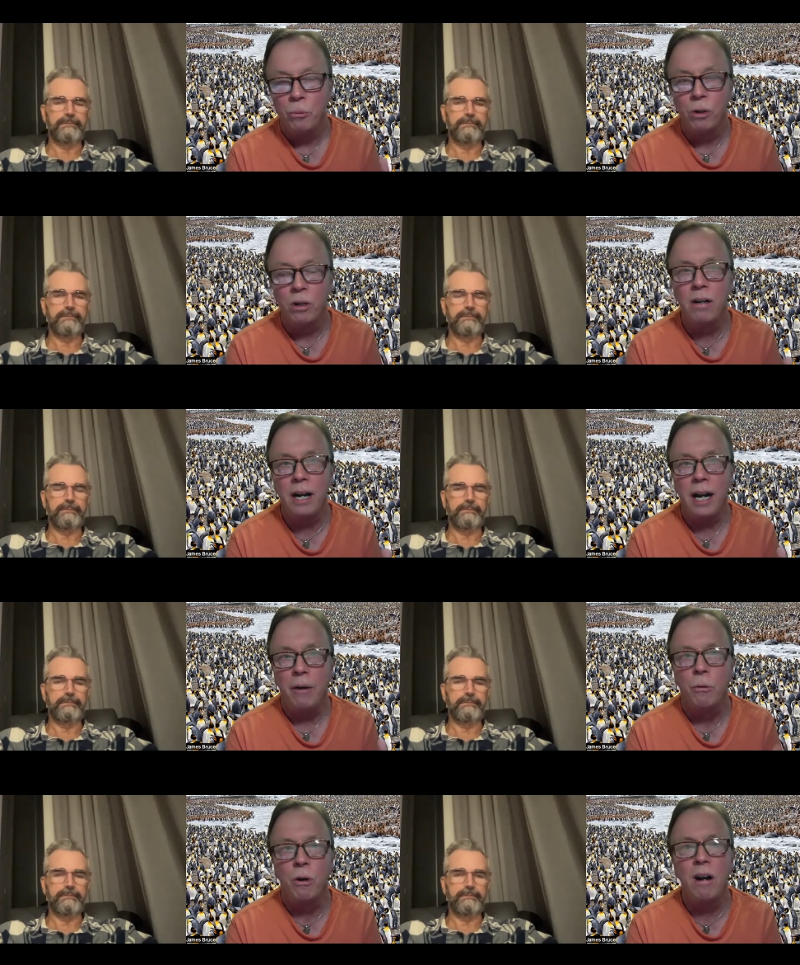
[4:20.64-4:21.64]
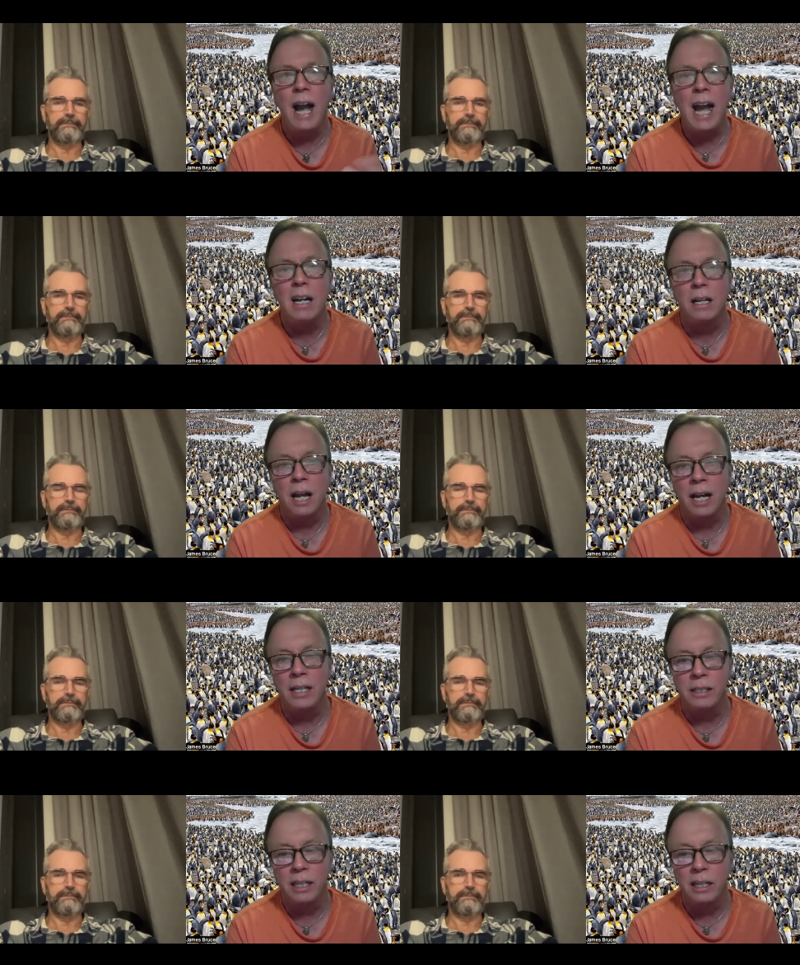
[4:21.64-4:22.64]
Speaker 1: we're we're
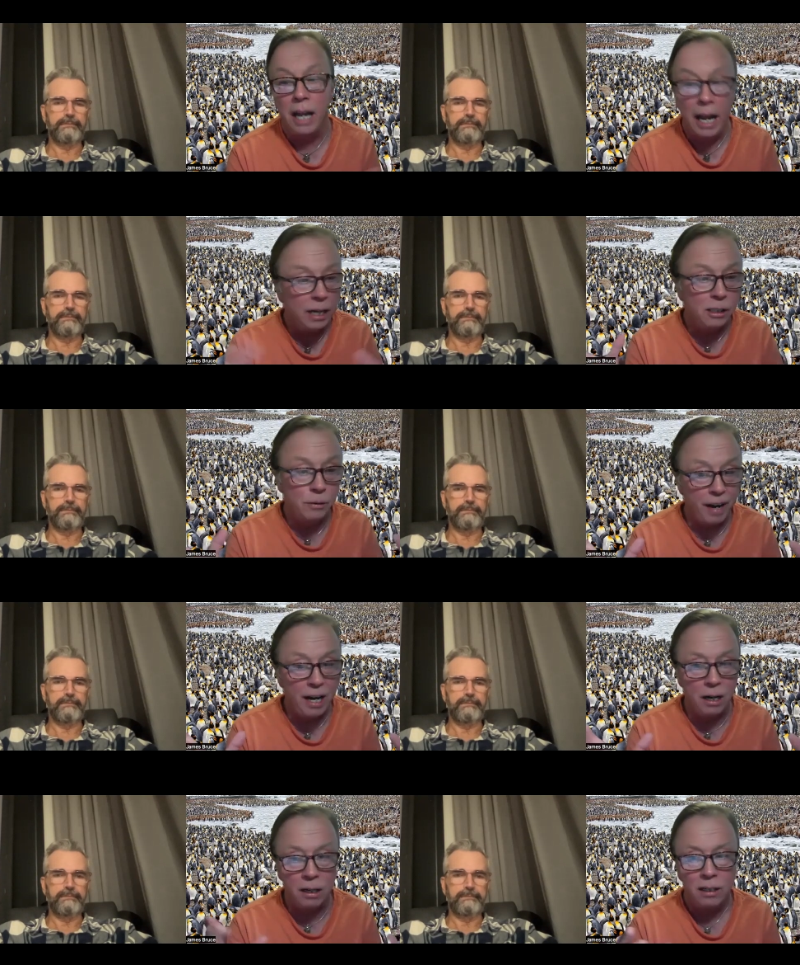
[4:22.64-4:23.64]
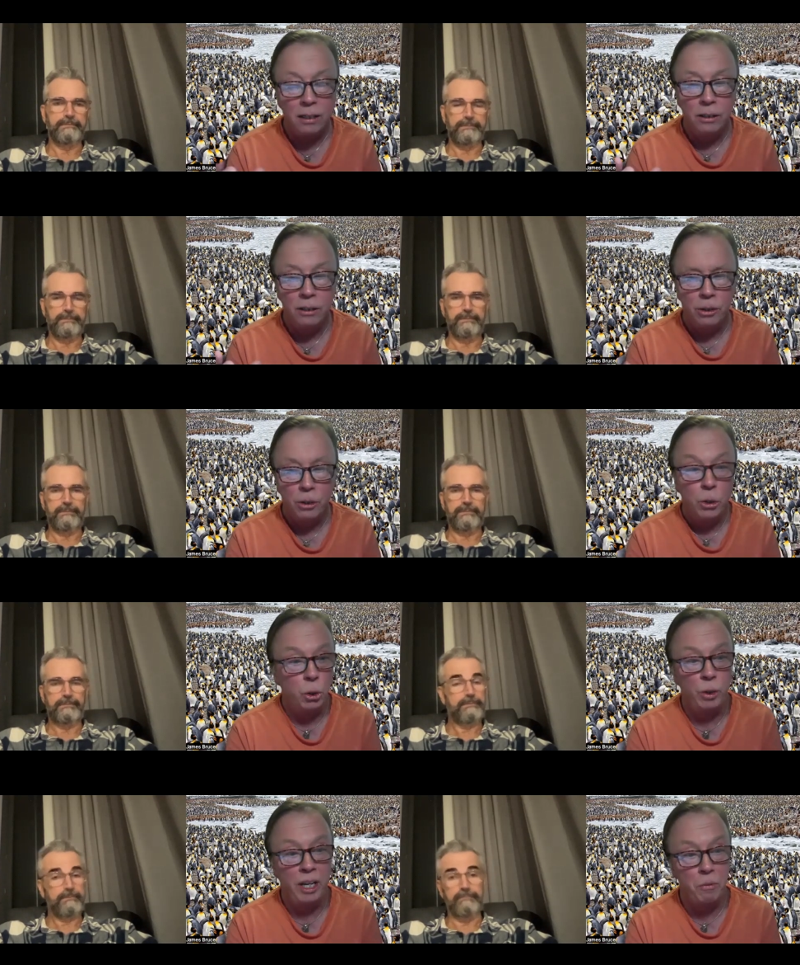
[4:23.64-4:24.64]
analyzing and it's fair
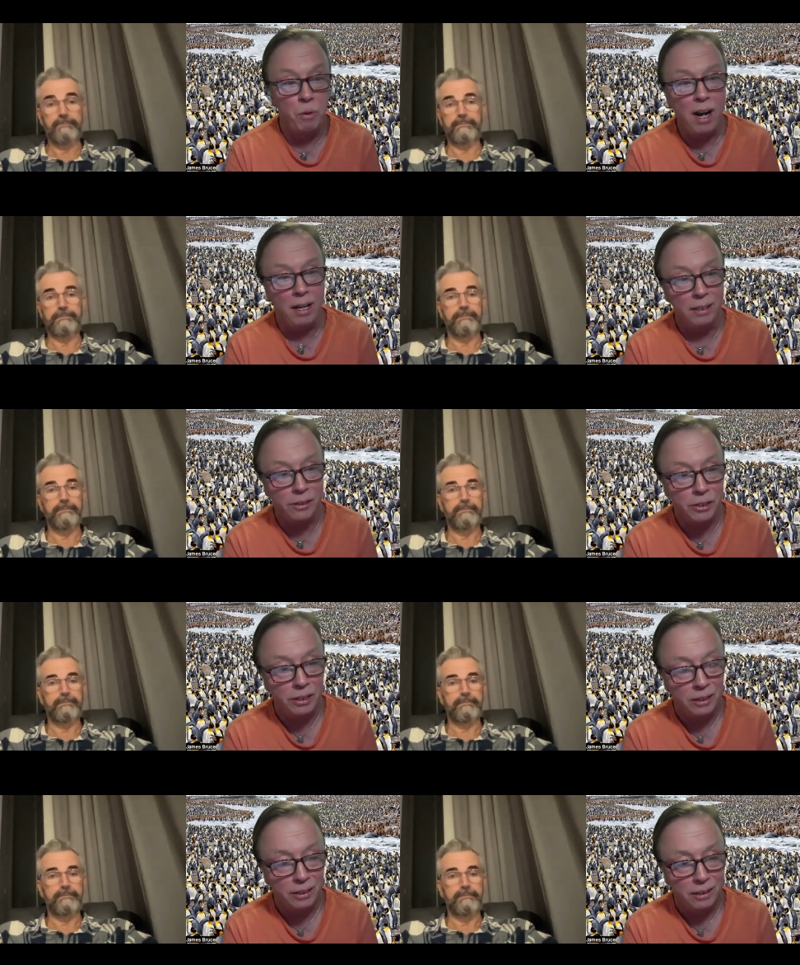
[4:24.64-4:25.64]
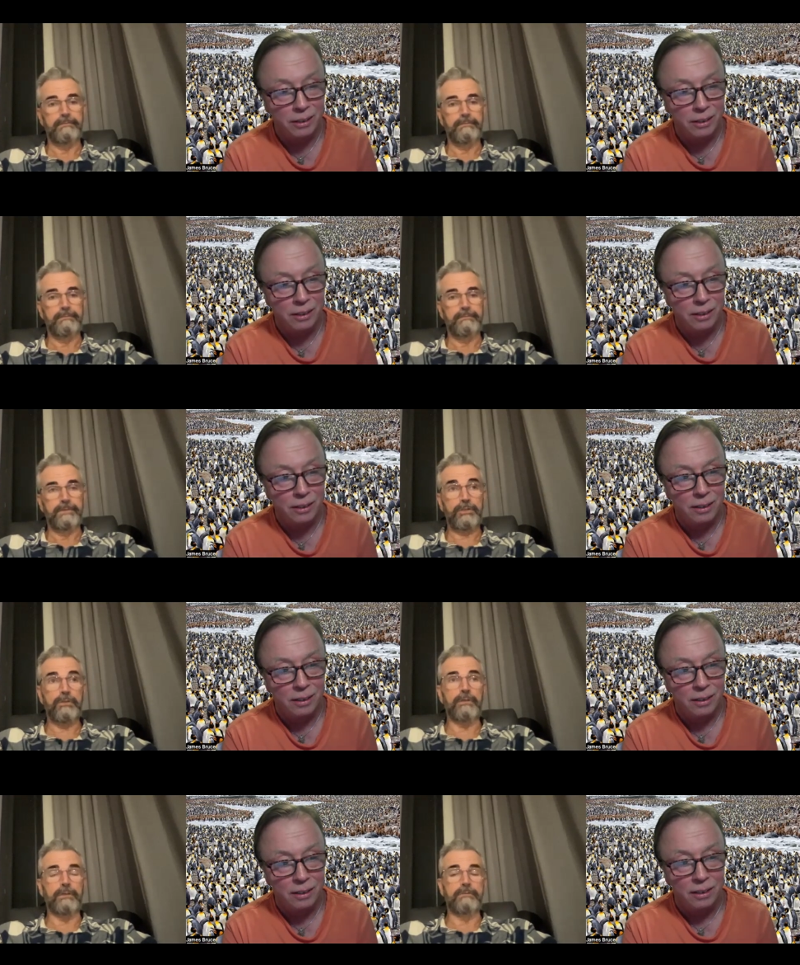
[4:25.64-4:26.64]
who he was.
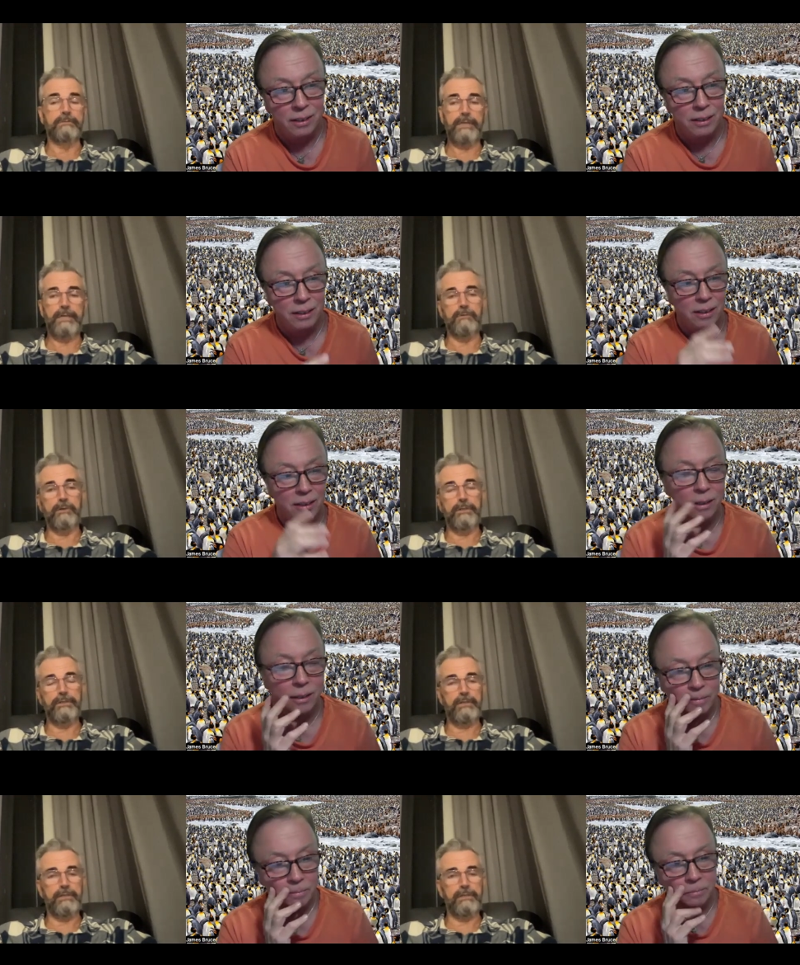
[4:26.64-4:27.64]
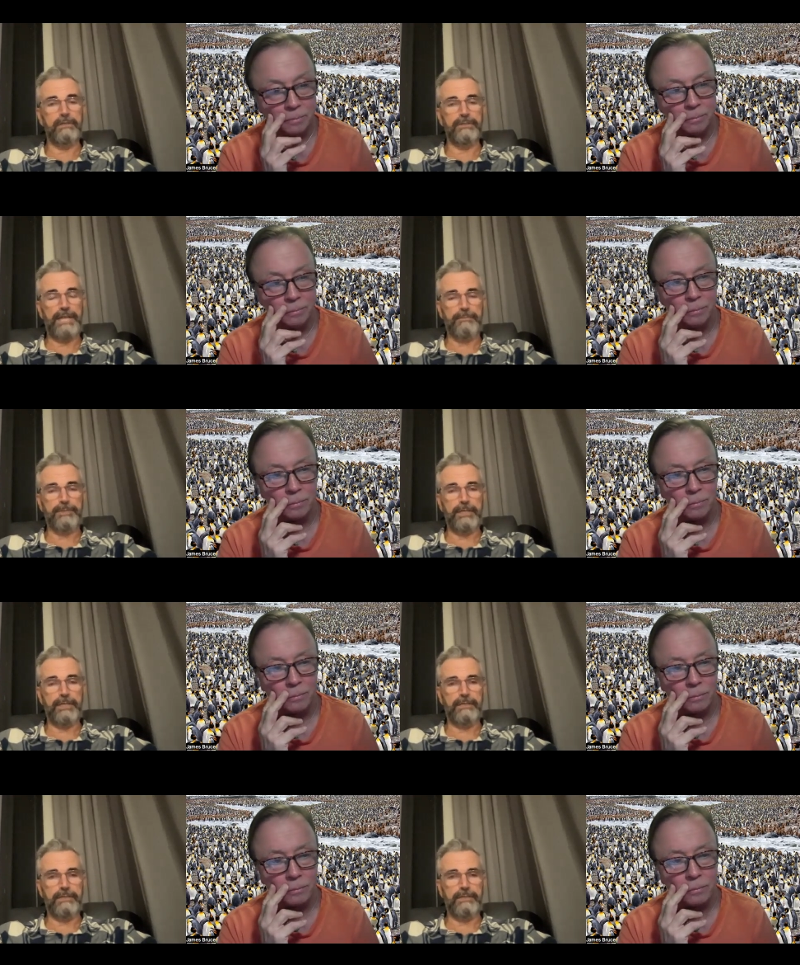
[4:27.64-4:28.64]
Speaker 2: Sure. Yeah. Well, they're all little
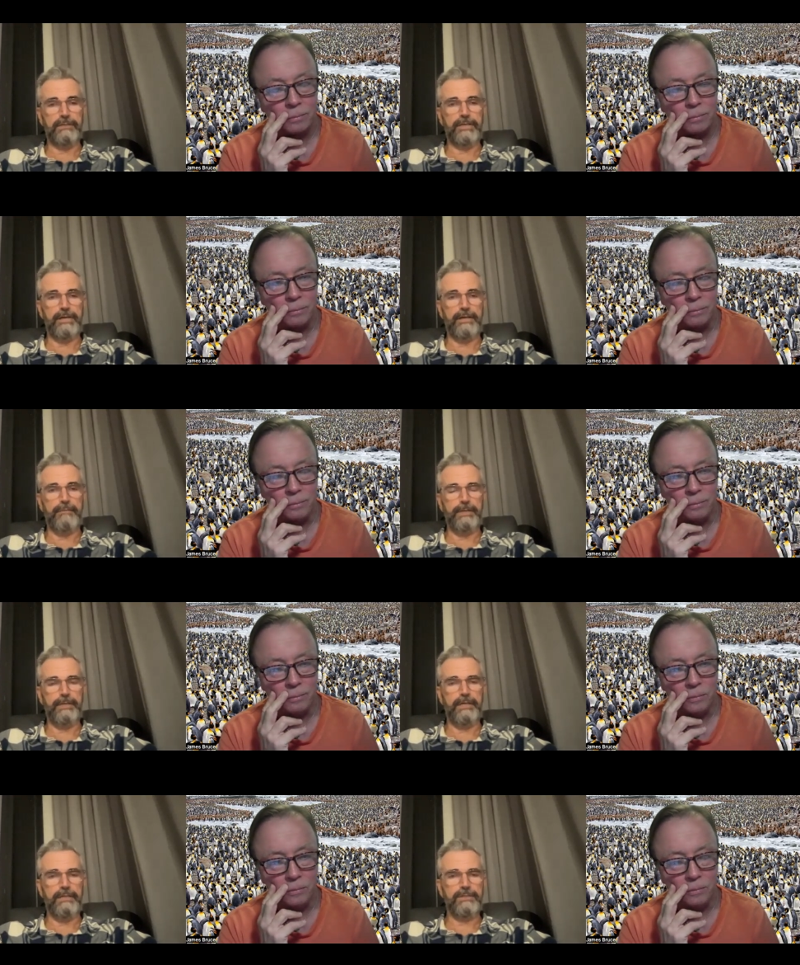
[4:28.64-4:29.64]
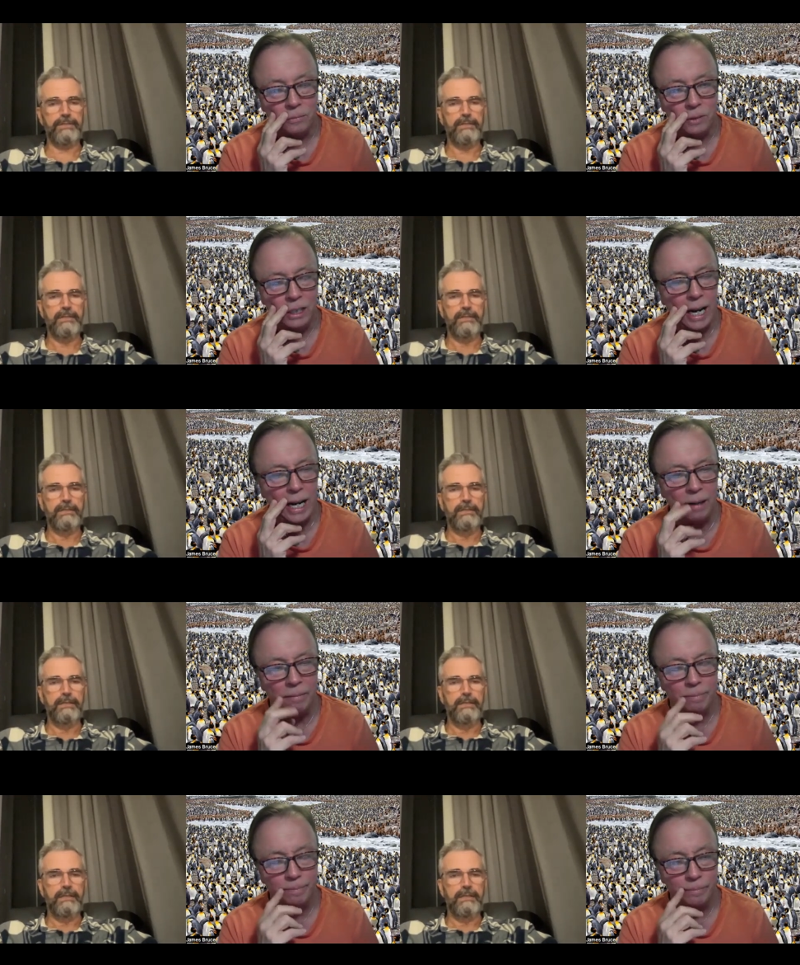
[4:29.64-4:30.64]
snapshots in time, I guess. Yeah.
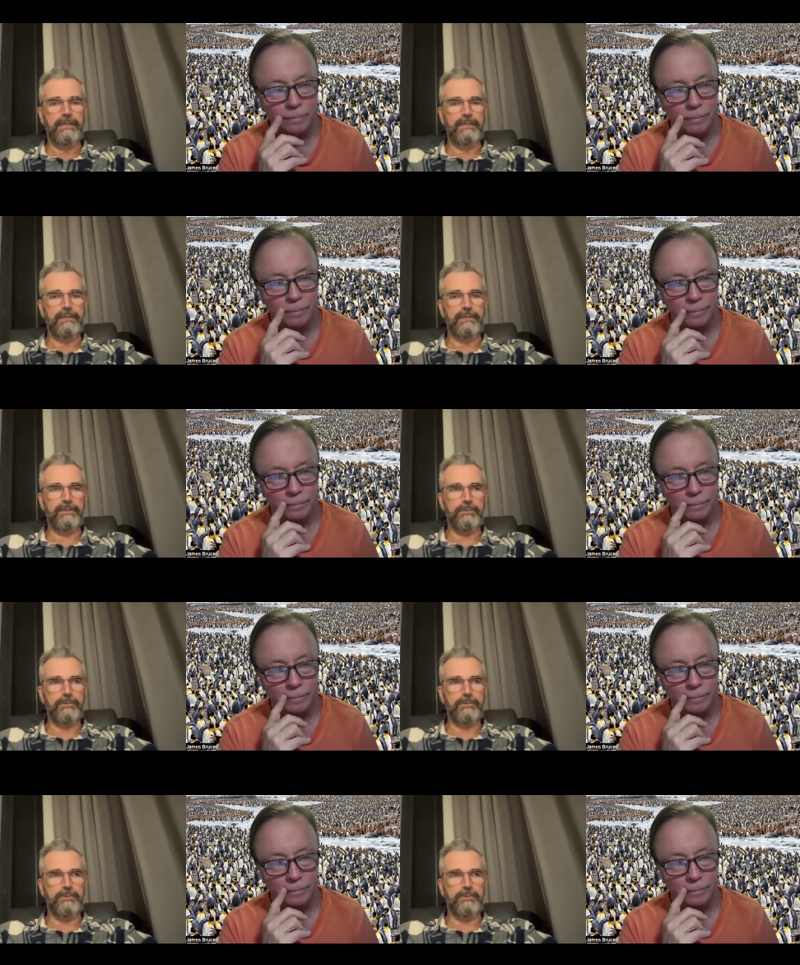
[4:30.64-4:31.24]
This